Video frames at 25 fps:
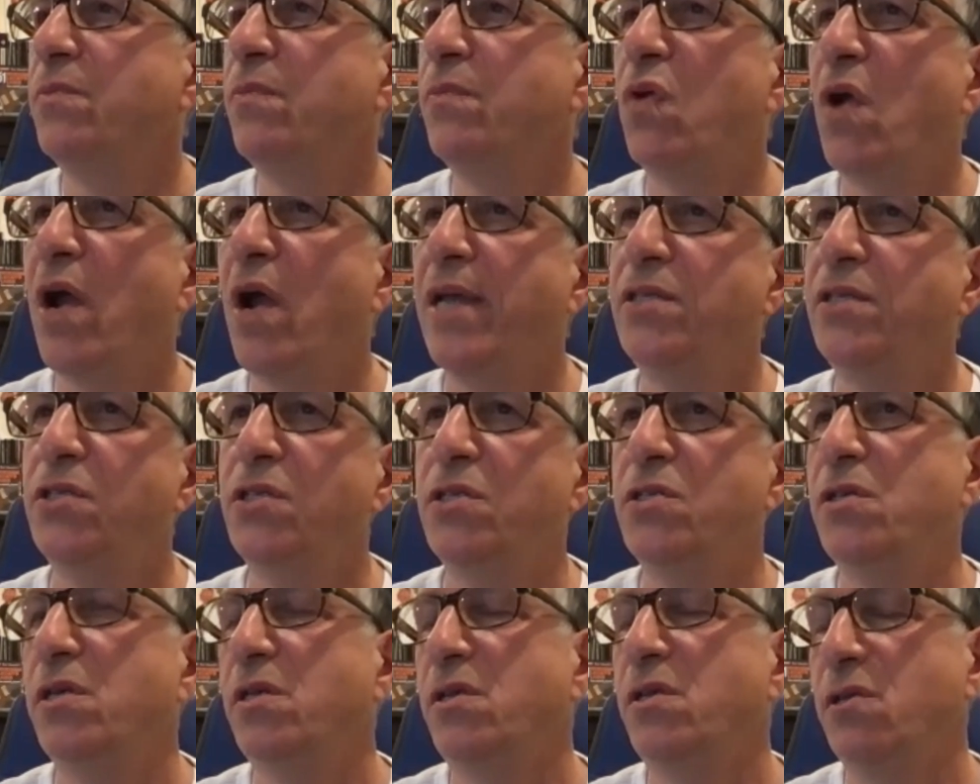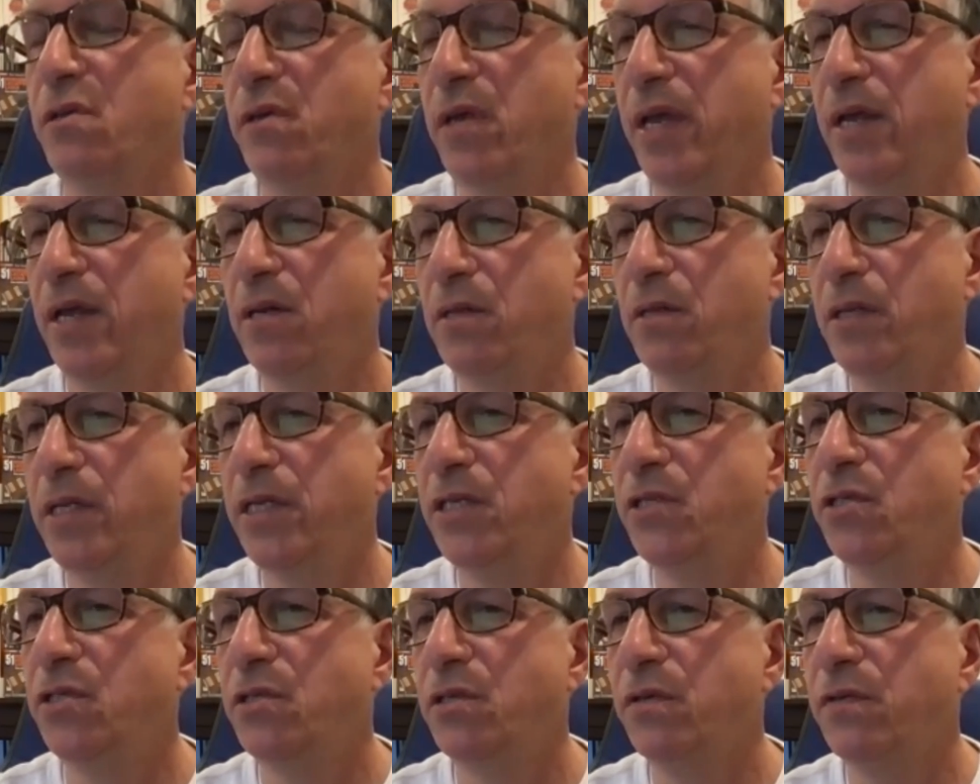and prices, and you'll get a
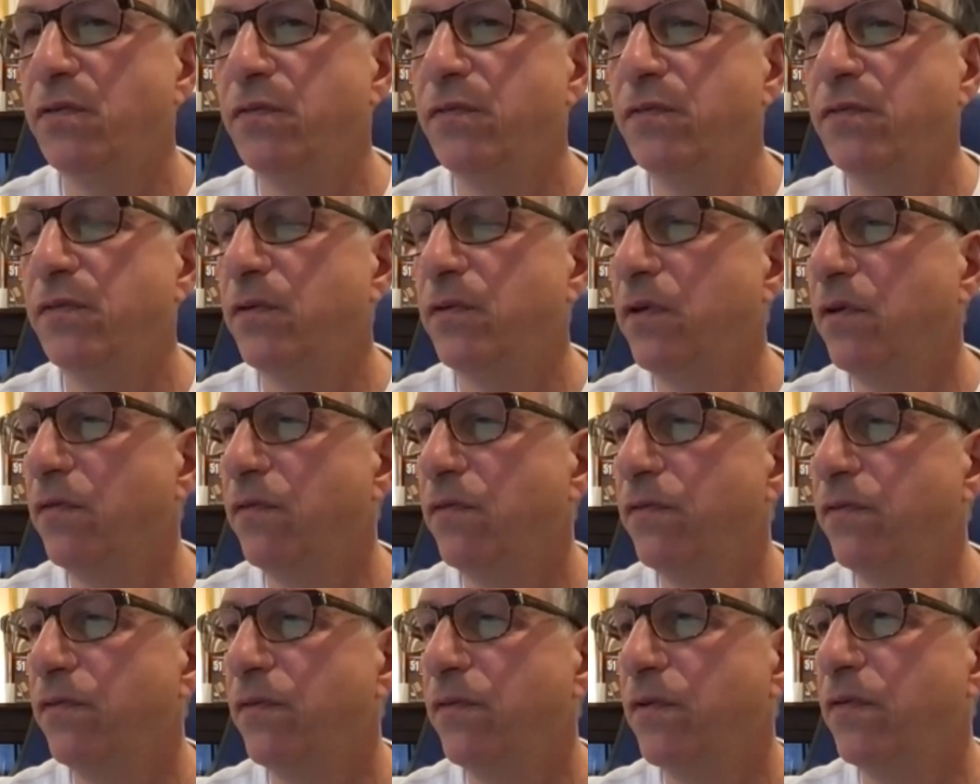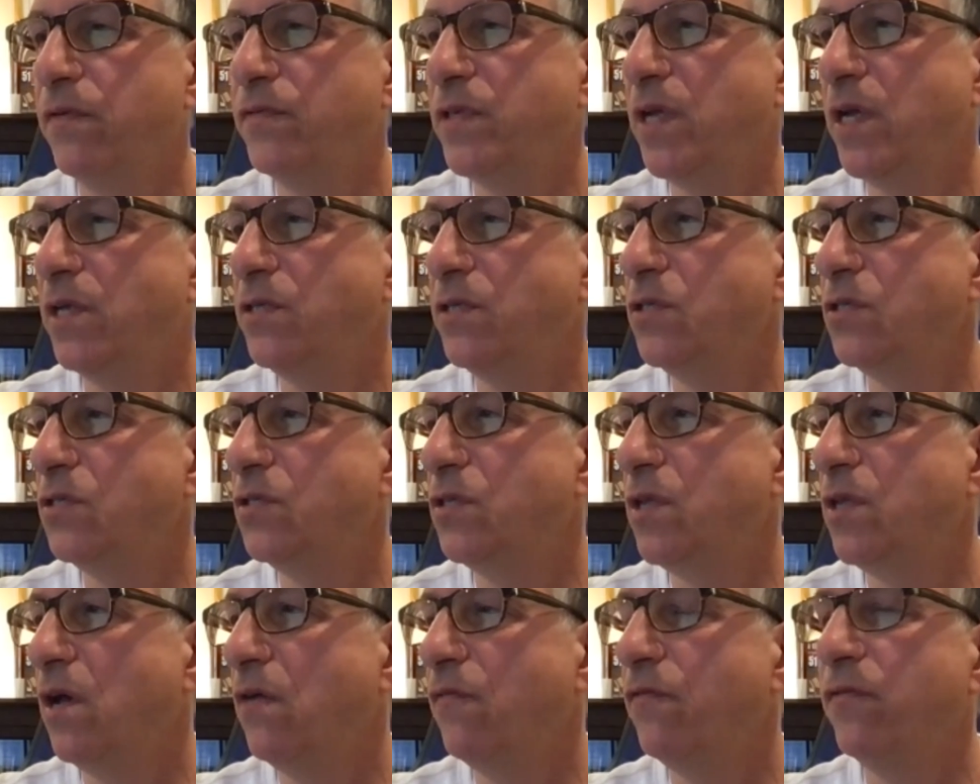list of tons of
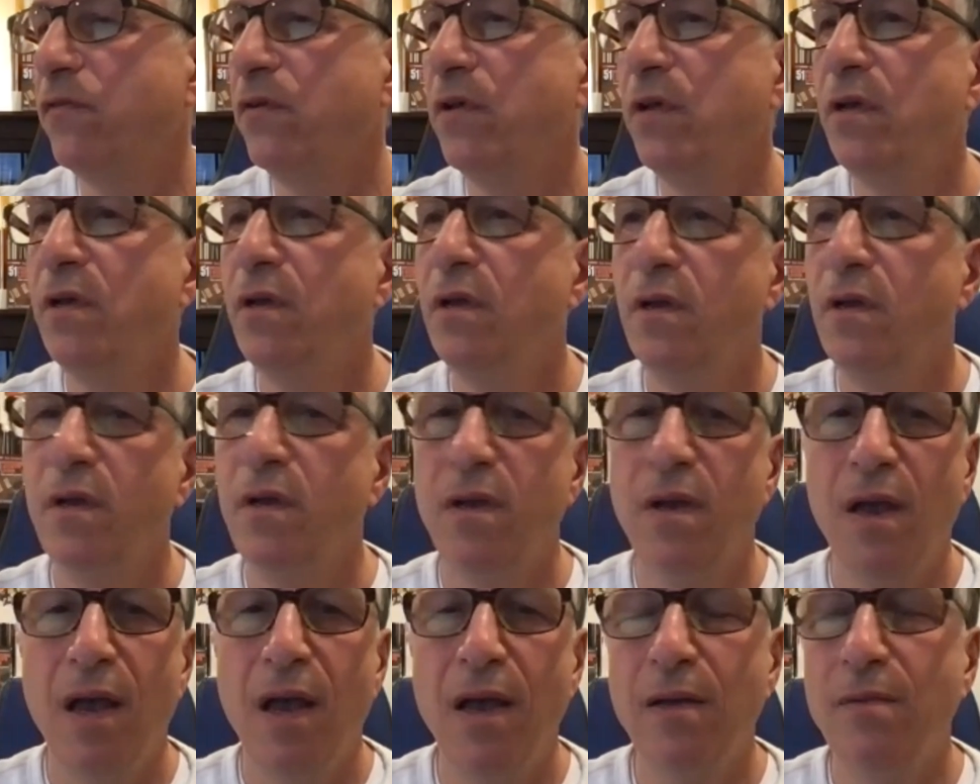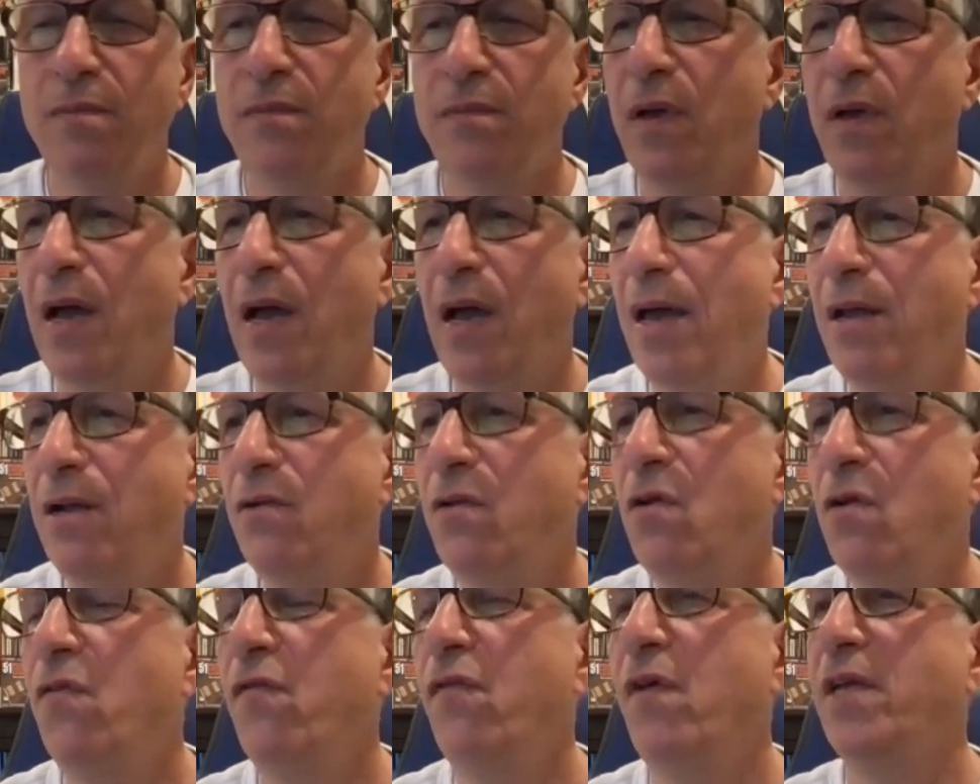stuff. I don't
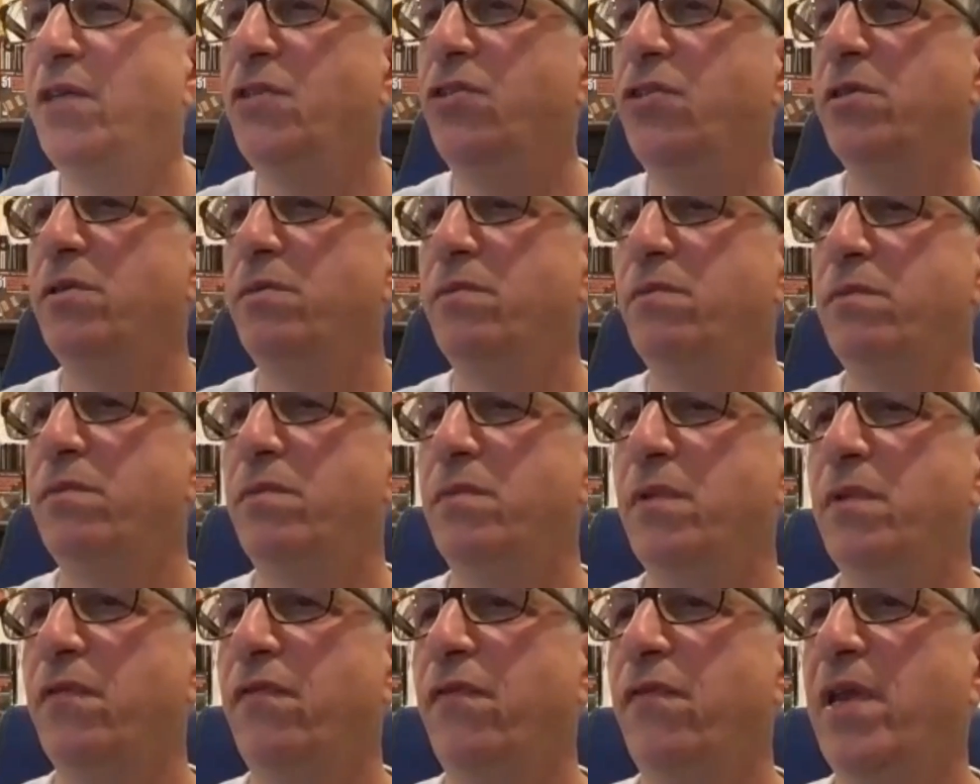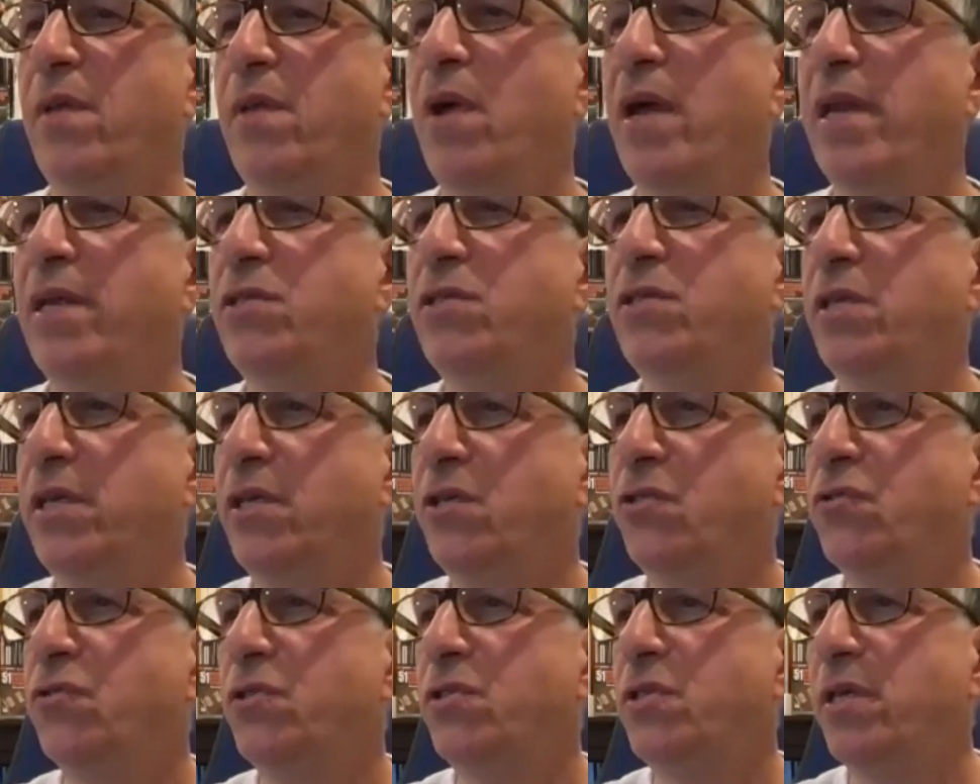know if anybody's
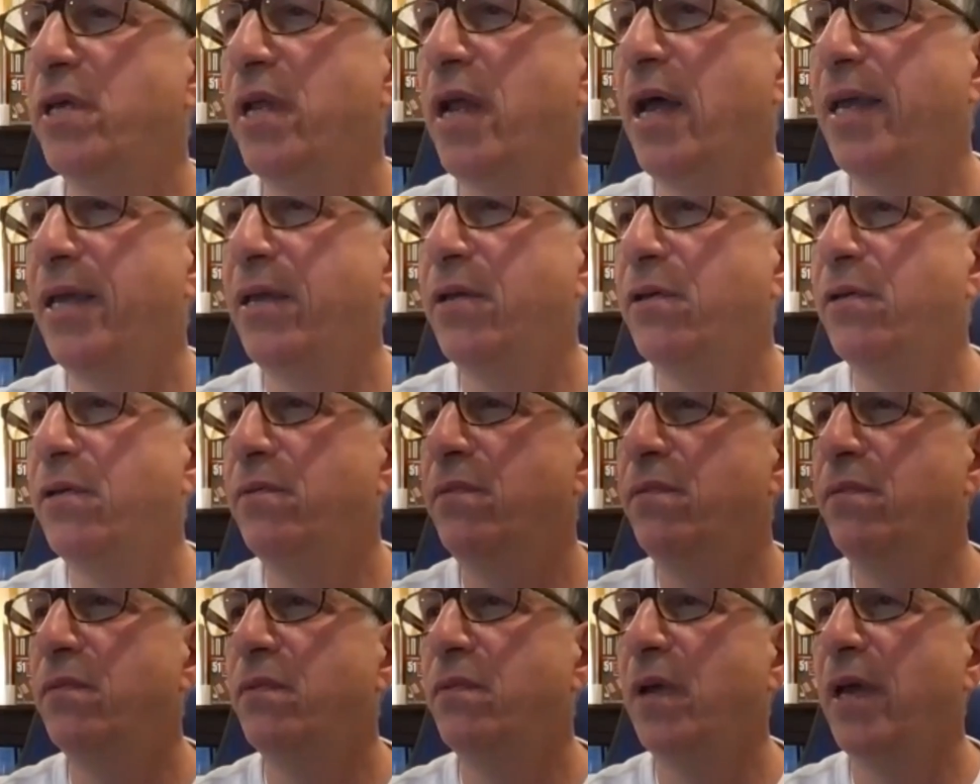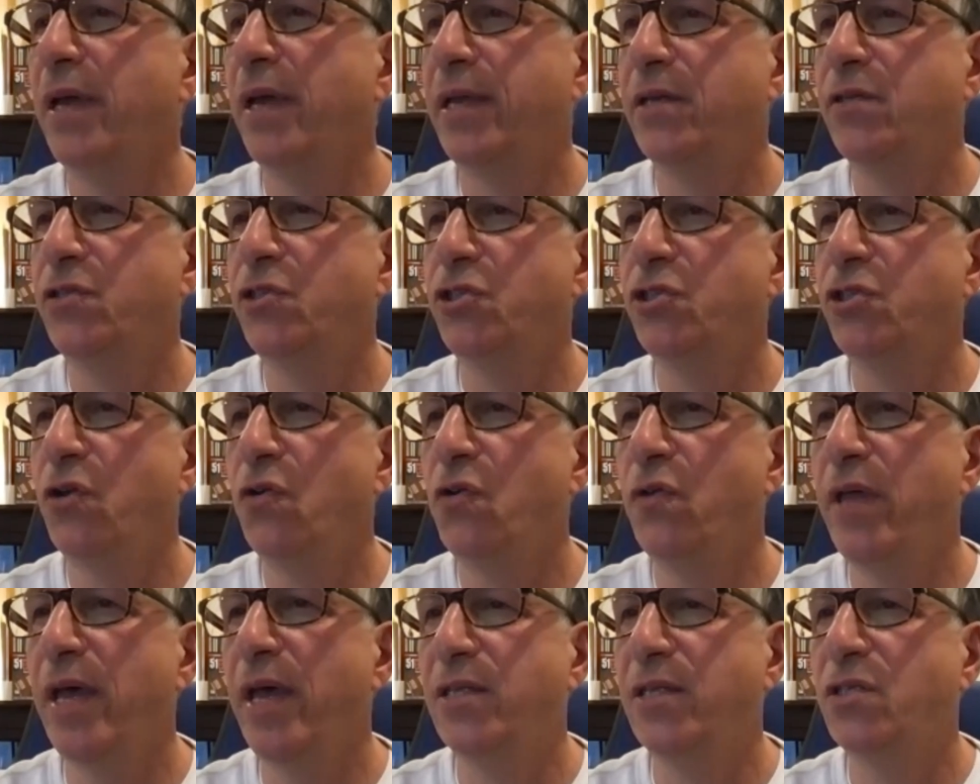interested, I could
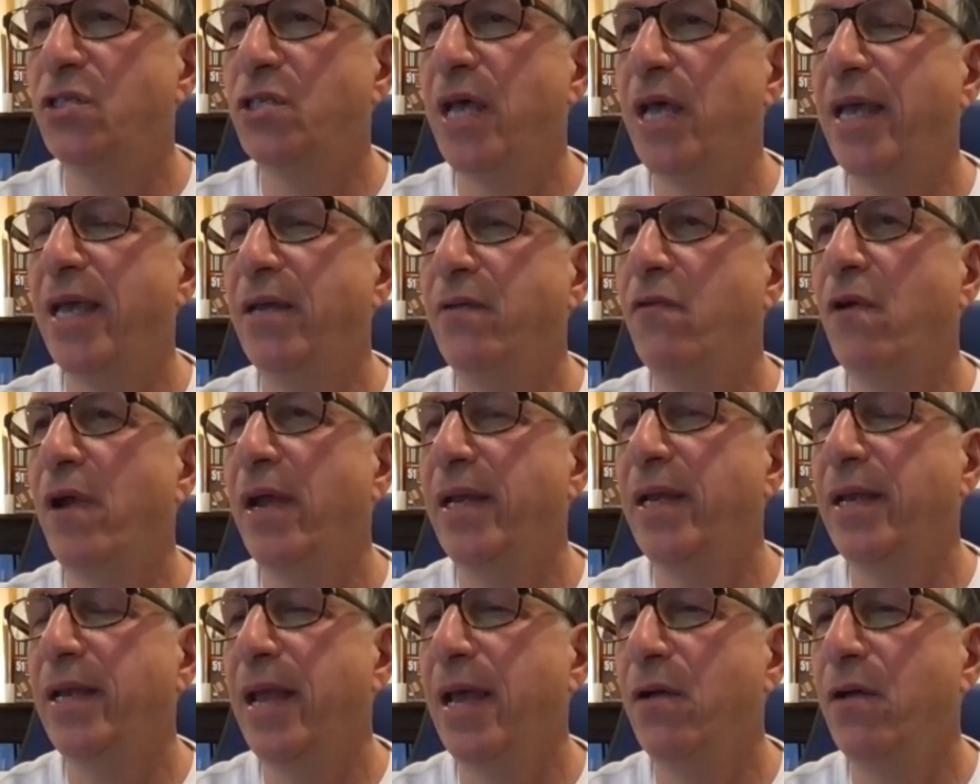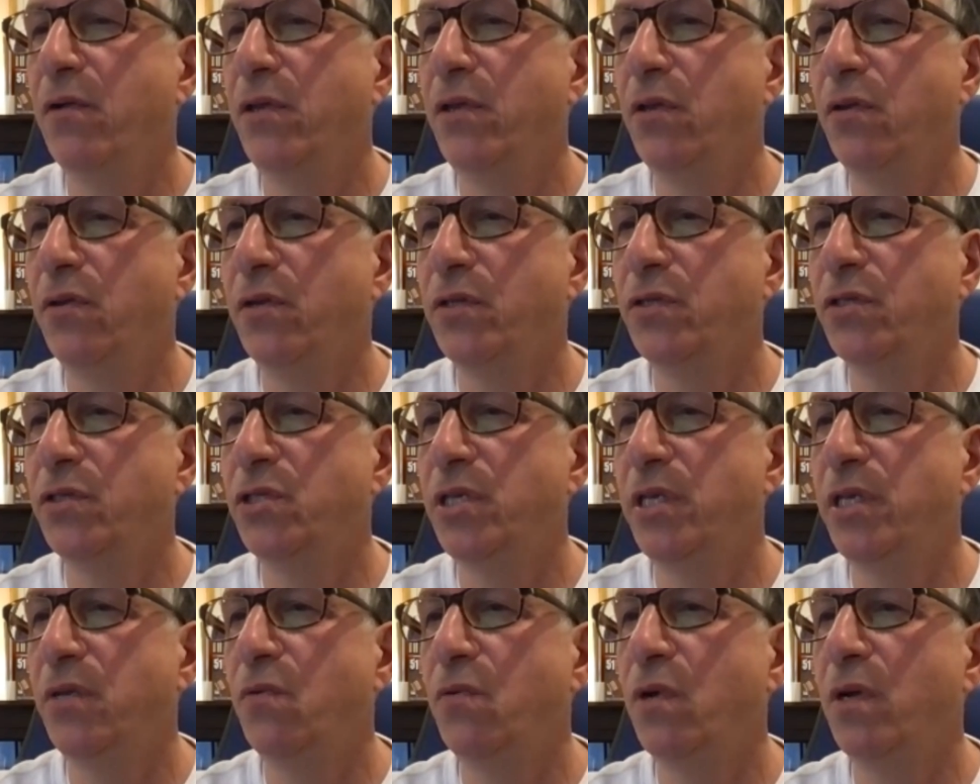show that site right now, and you could
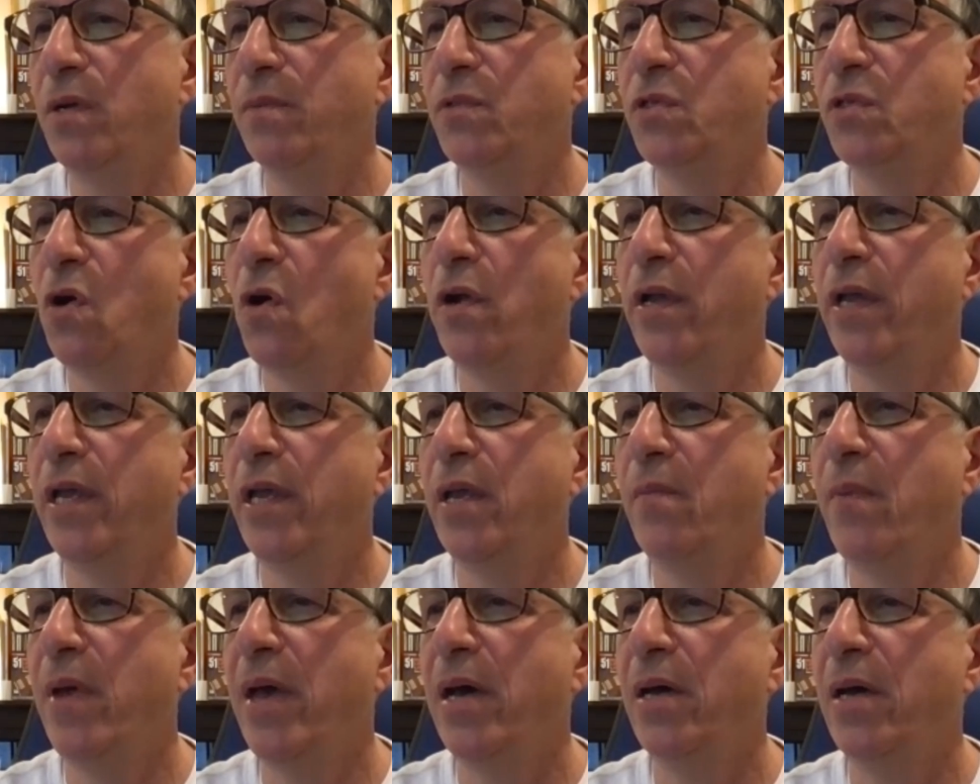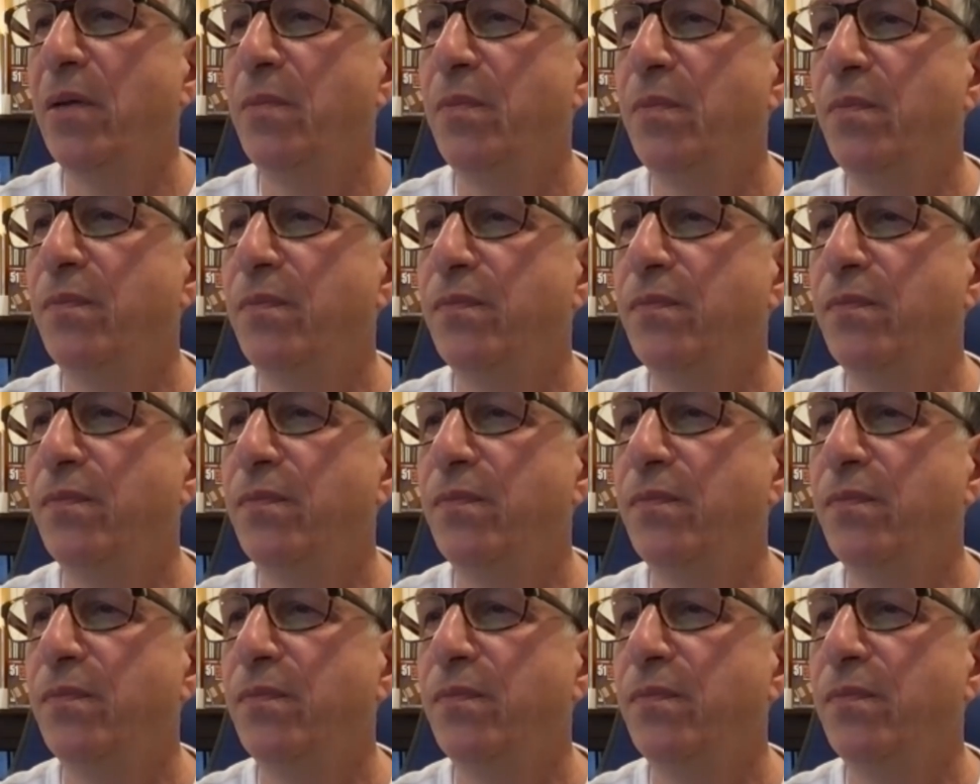see what I'm talking about.